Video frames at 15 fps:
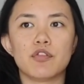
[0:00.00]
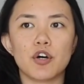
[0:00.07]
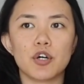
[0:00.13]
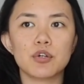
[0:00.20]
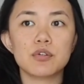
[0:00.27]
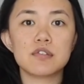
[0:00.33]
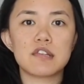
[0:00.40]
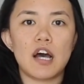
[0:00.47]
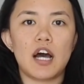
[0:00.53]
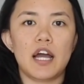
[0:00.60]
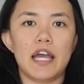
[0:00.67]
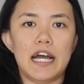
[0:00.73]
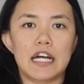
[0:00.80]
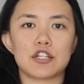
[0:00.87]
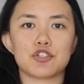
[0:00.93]
Those I
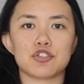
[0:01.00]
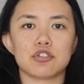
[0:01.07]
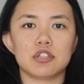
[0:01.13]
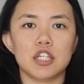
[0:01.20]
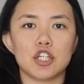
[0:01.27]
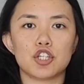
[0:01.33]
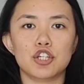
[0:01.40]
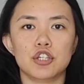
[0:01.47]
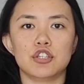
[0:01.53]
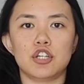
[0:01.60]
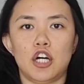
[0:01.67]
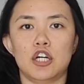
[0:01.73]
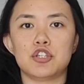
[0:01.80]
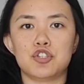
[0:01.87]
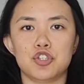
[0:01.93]
actually could
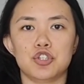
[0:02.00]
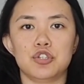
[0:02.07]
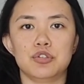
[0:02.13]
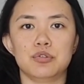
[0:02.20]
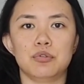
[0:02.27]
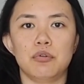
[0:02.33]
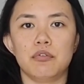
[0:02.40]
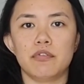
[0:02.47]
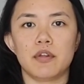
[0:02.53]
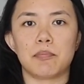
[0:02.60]
not do the